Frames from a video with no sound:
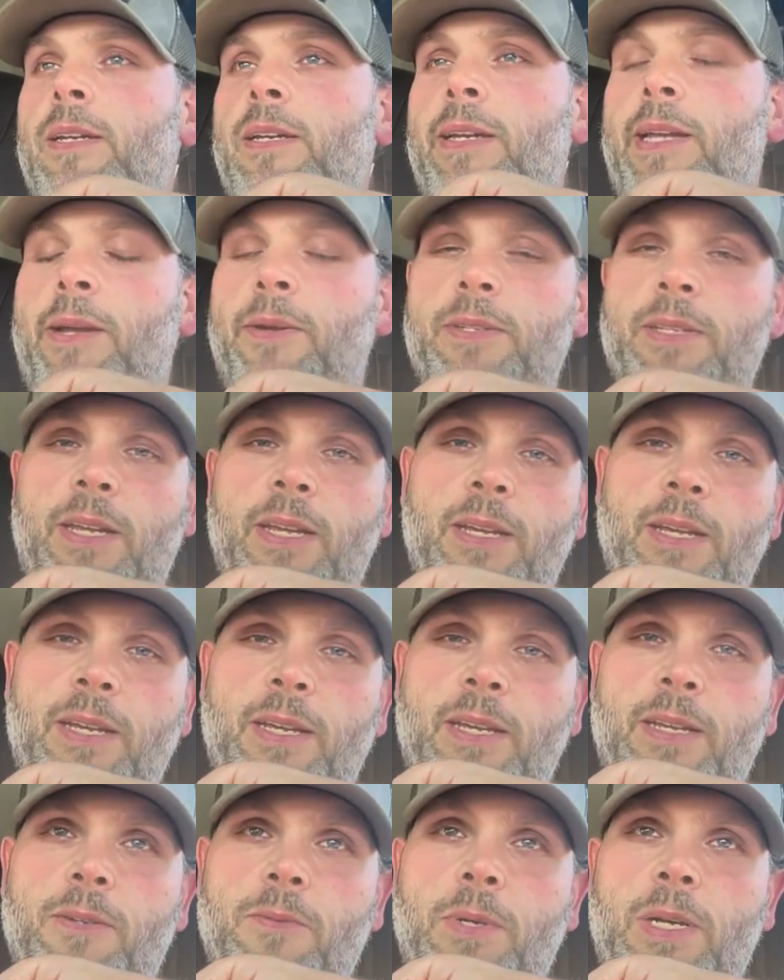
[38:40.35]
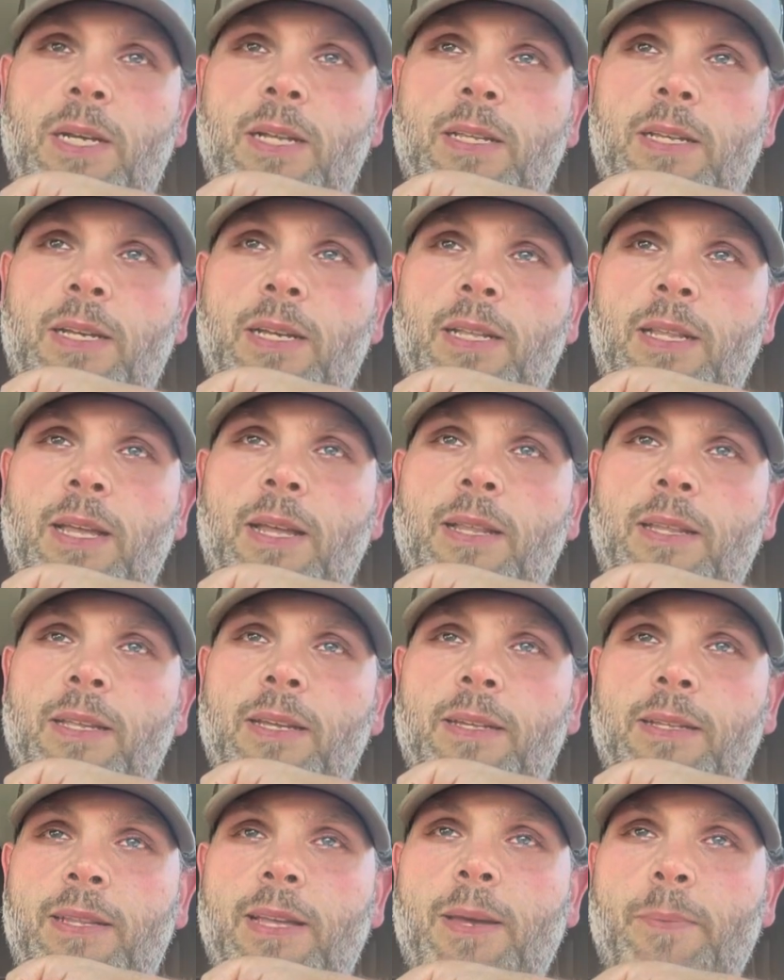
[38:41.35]
He was like,
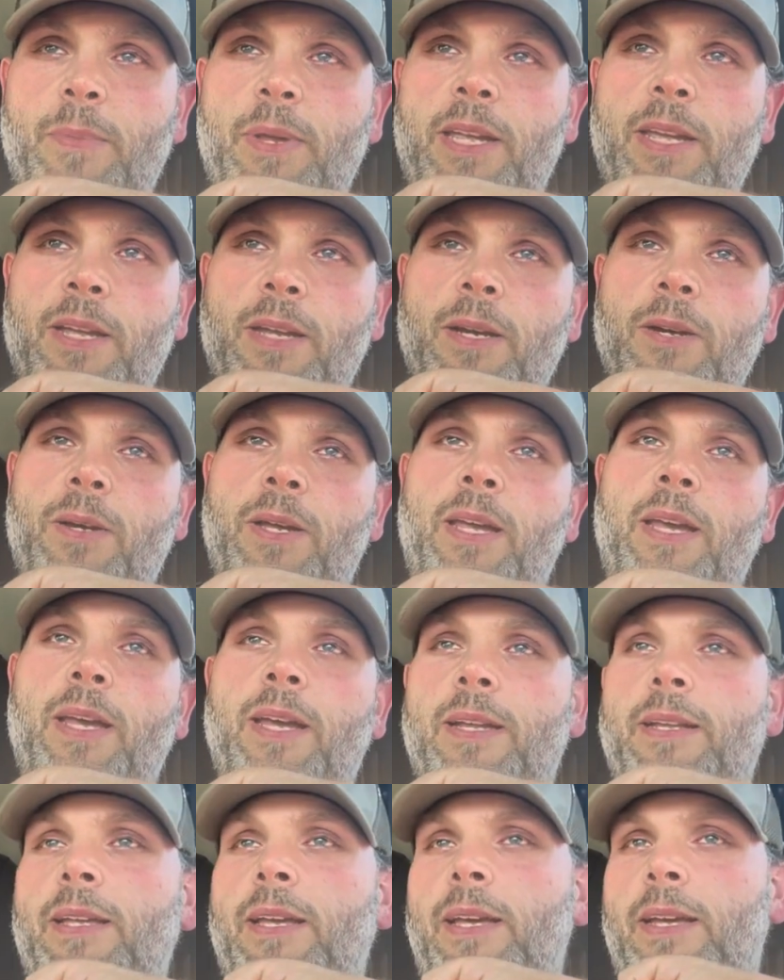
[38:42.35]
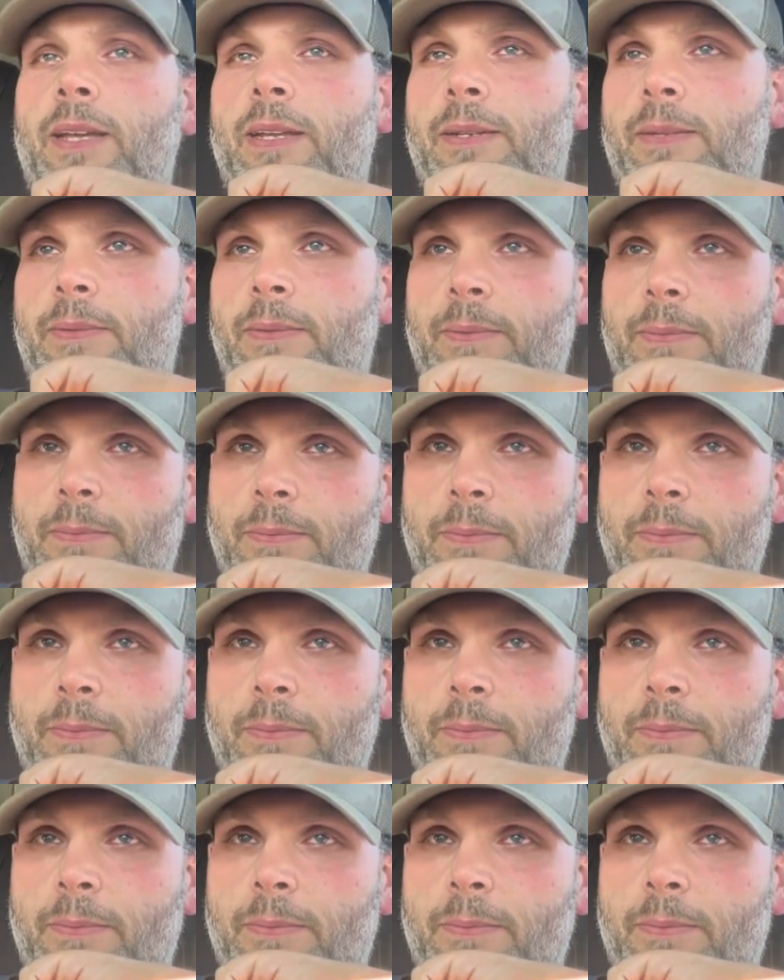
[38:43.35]
let me go ahead and